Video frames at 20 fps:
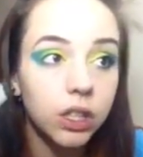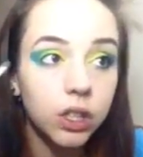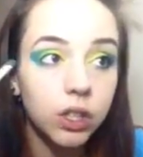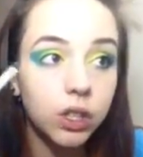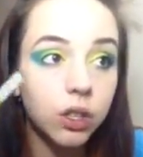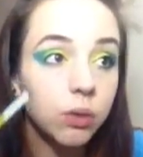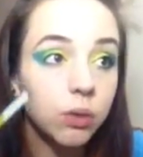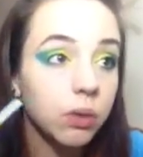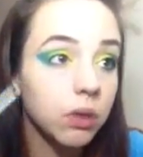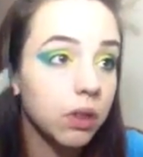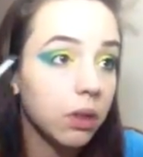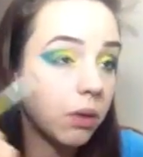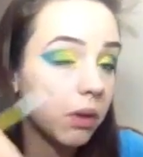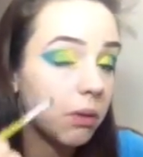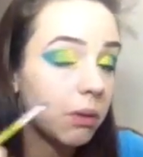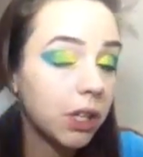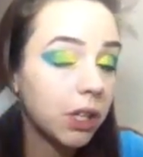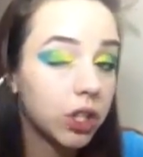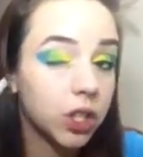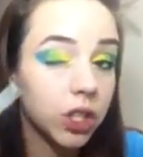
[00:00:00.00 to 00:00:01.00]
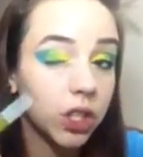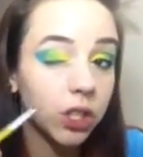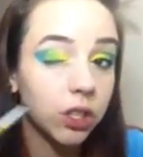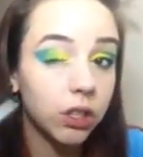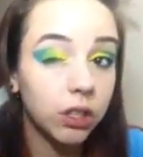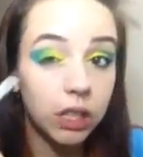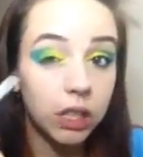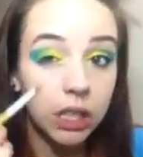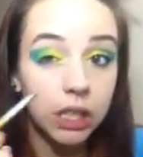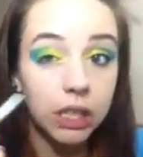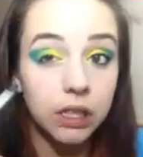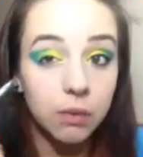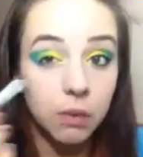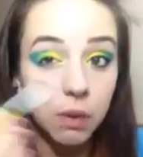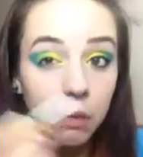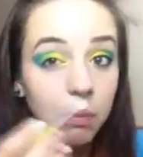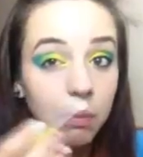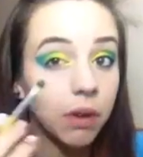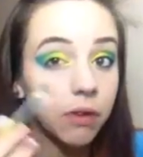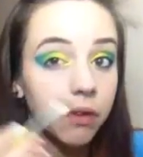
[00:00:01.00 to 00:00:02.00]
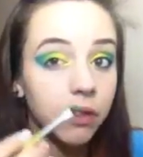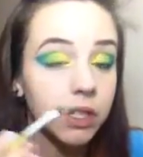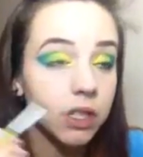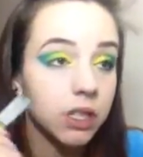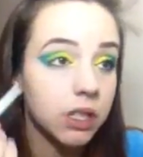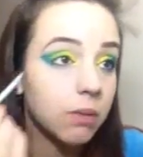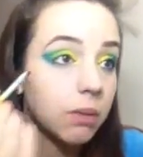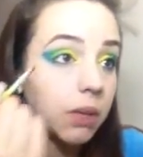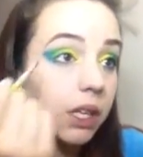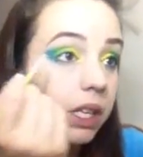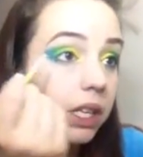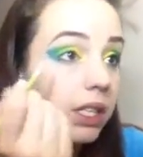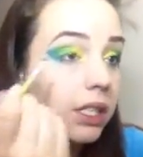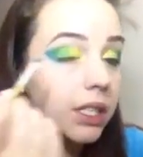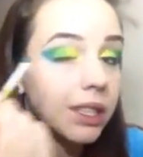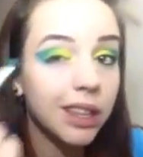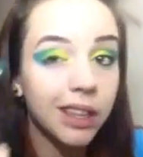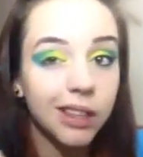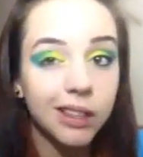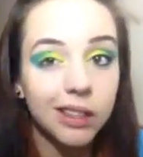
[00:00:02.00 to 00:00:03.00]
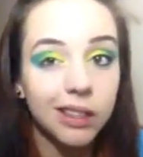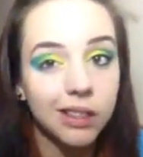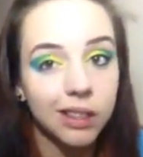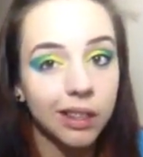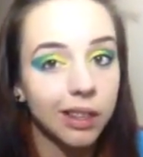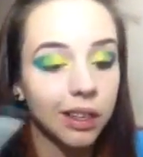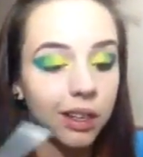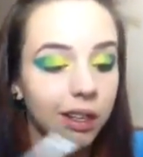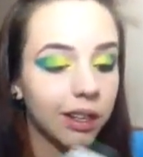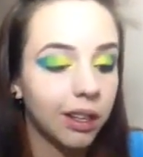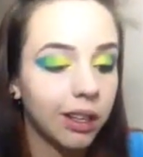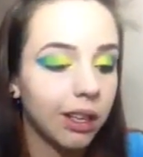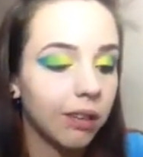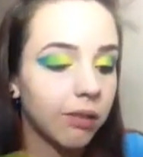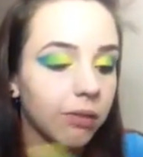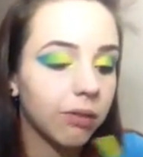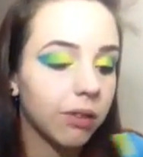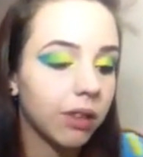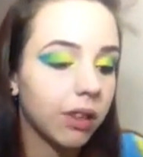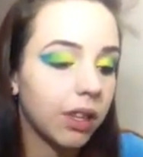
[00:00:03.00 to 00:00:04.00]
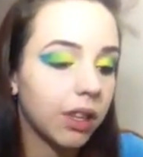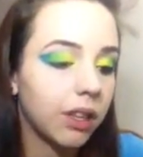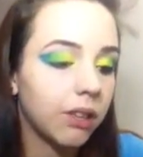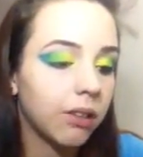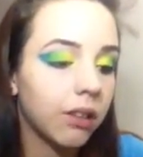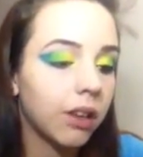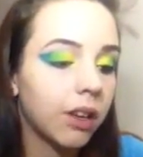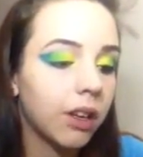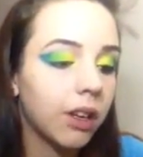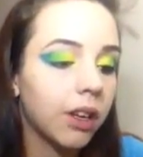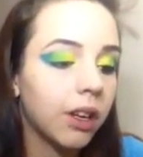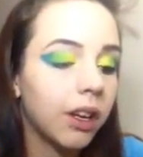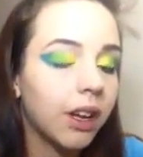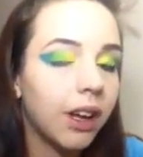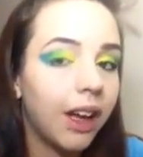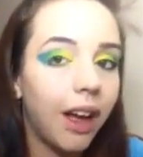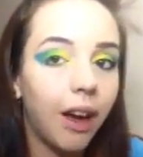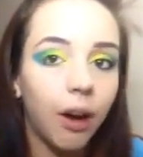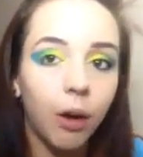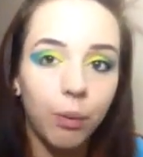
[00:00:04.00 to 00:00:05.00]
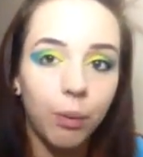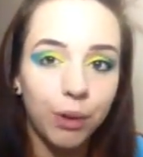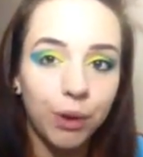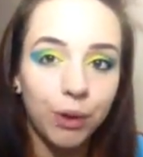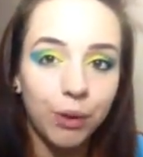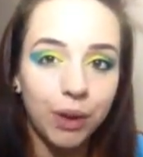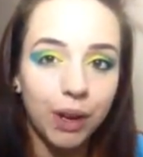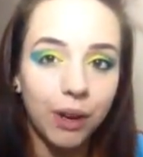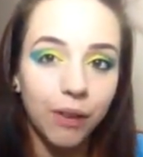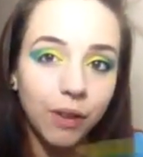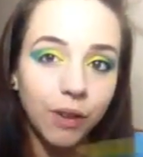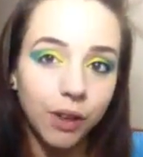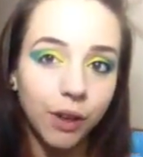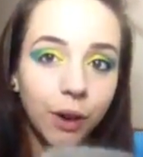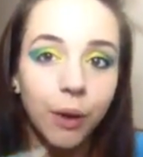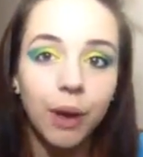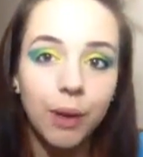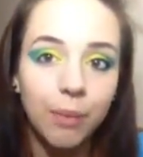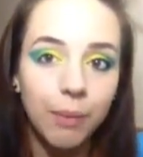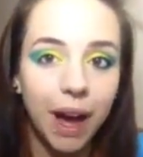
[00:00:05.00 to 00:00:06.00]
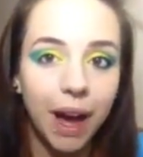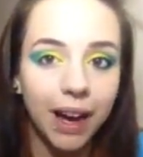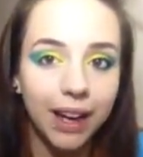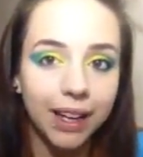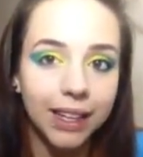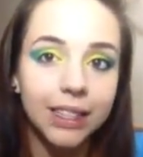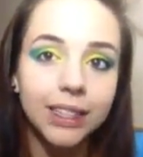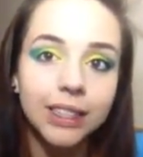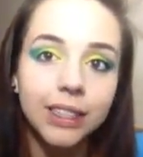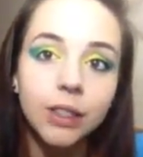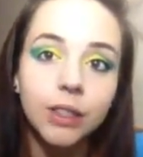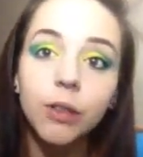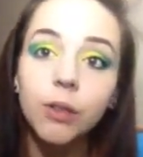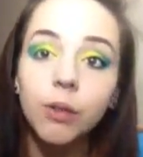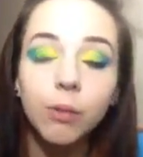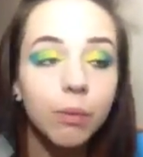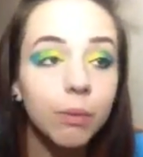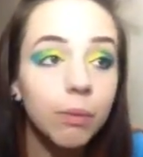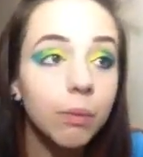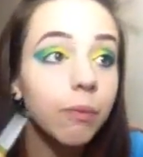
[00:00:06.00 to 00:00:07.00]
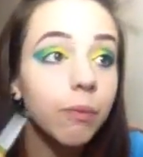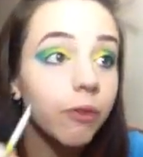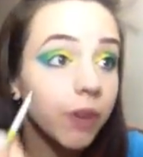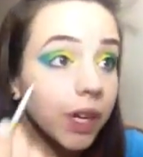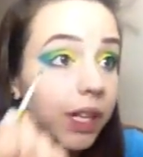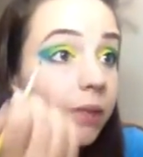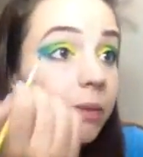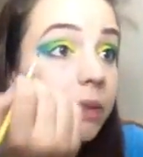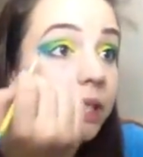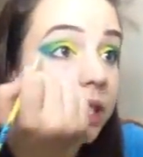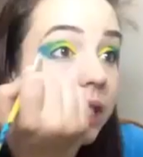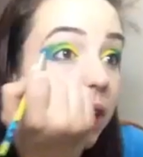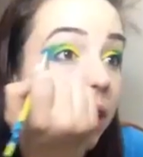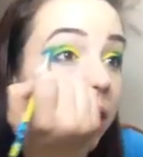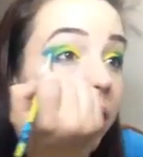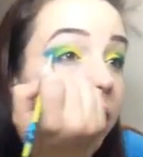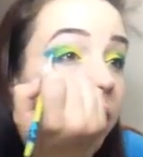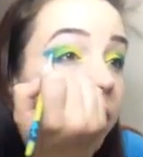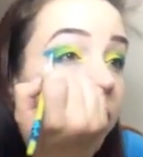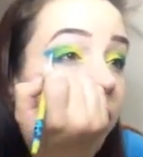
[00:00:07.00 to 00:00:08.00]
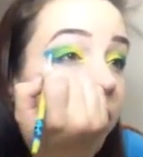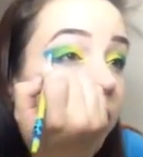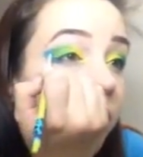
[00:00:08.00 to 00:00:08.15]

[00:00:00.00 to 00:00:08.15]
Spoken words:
you really want to make sure the green is what buffers it, because this isn't going to like really help you whenever you're going back in to fix mistakes.